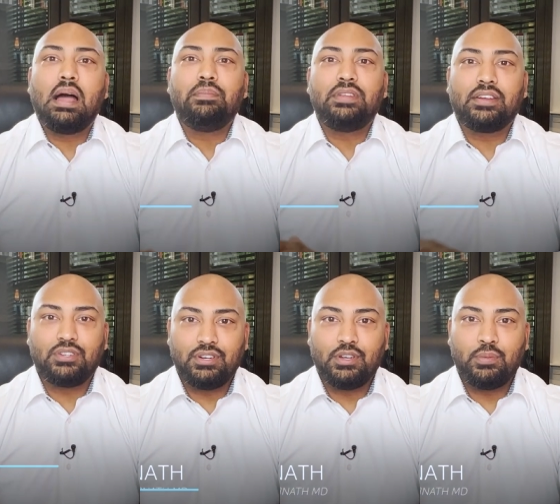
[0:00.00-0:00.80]
I'm
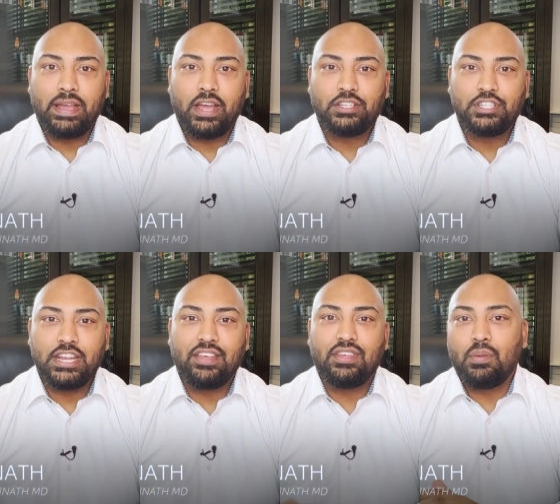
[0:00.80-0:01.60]
Dr. Anil
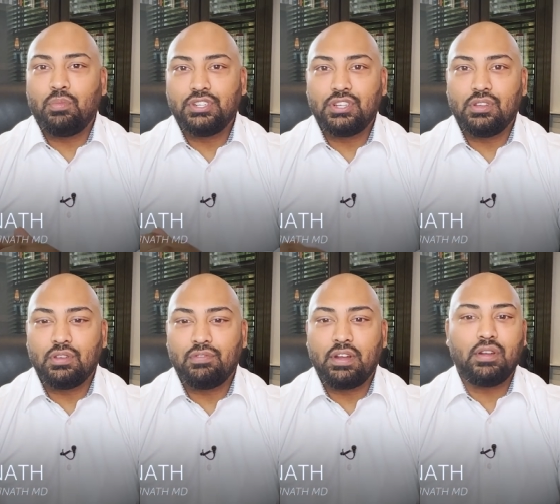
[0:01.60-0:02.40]
Bajnath, and I'm wishing you
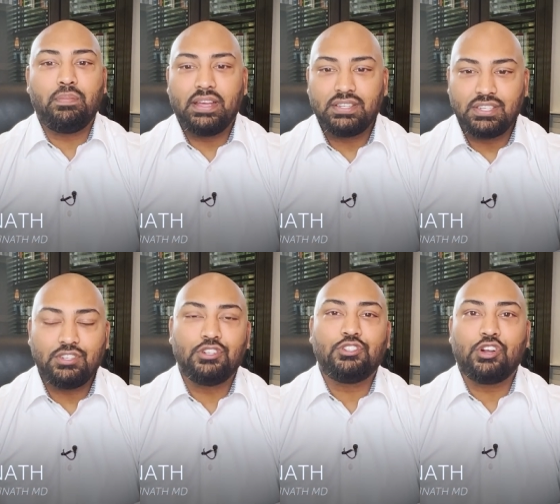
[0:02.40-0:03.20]
the very best in
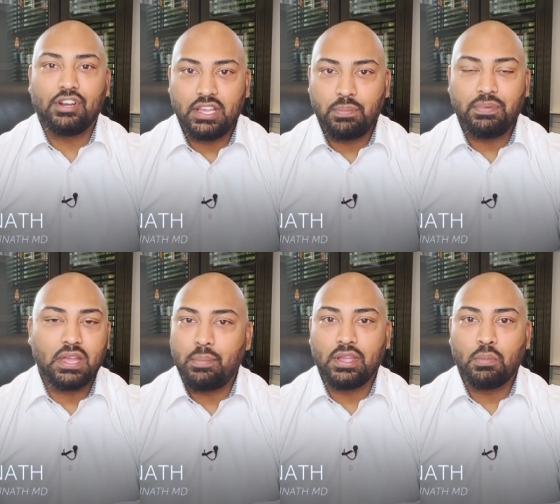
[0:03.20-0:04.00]
your journey at
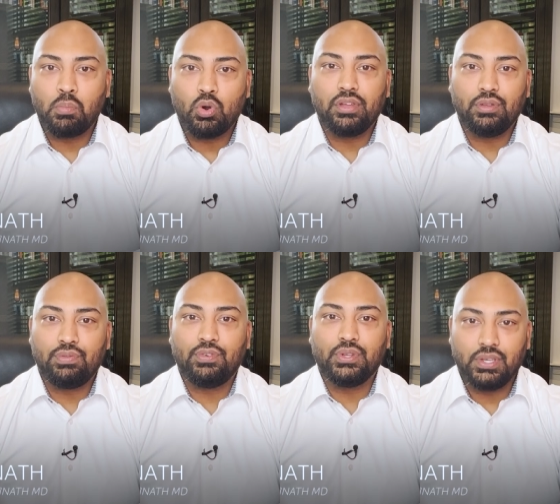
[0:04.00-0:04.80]
becoming a more youthful